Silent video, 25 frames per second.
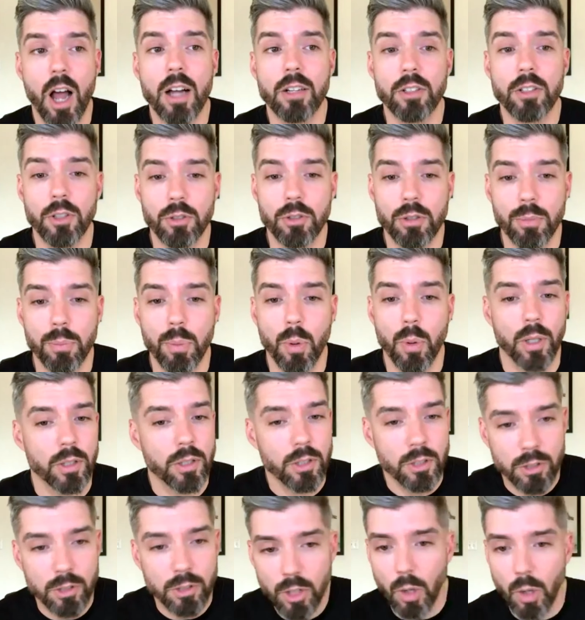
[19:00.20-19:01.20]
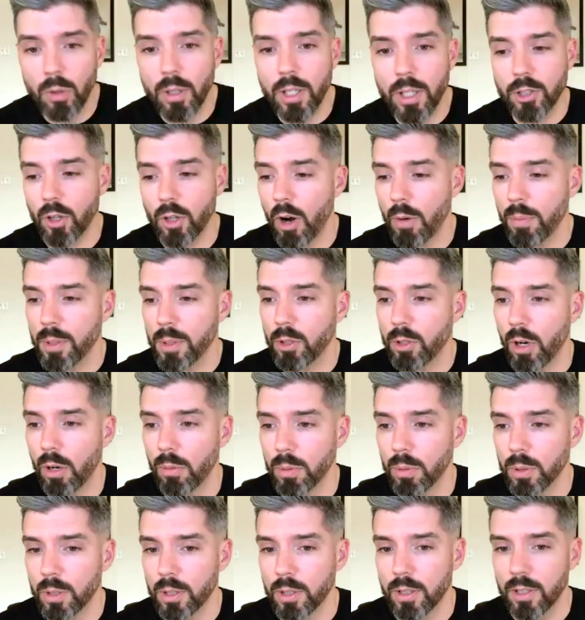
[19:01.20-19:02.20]
doctor's report. Don't let your heart be
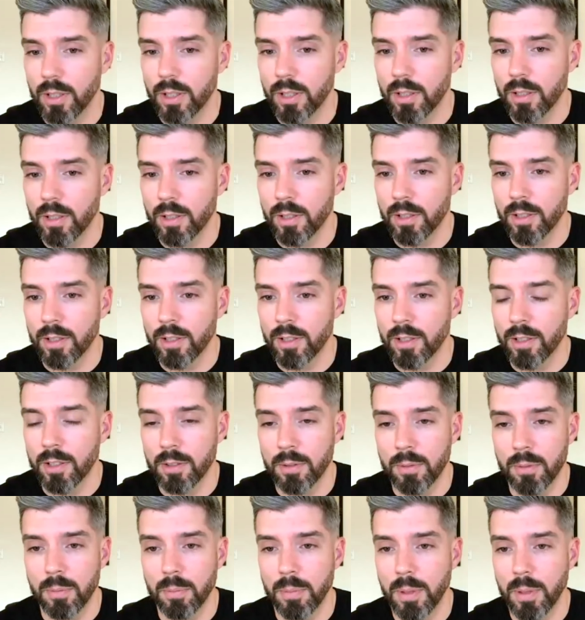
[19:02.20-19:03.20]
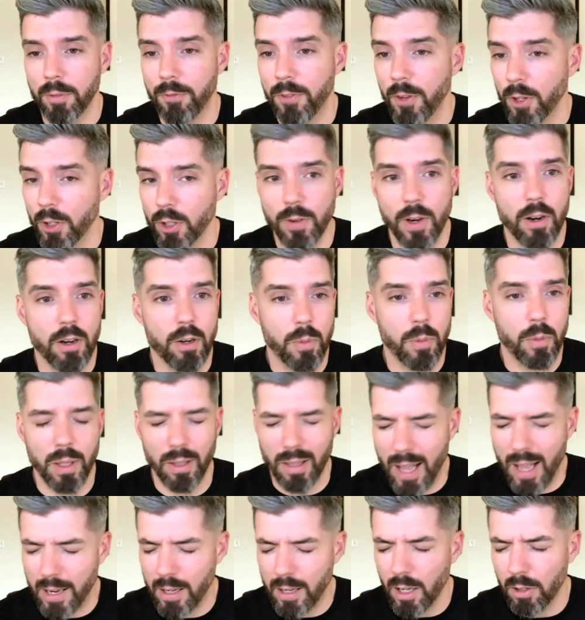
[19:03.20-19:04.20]
troubled. But it feels very
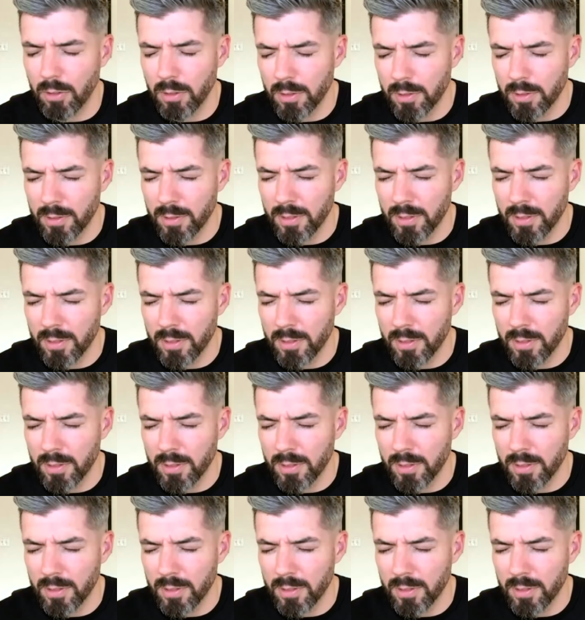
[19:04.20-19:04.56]
real, I know.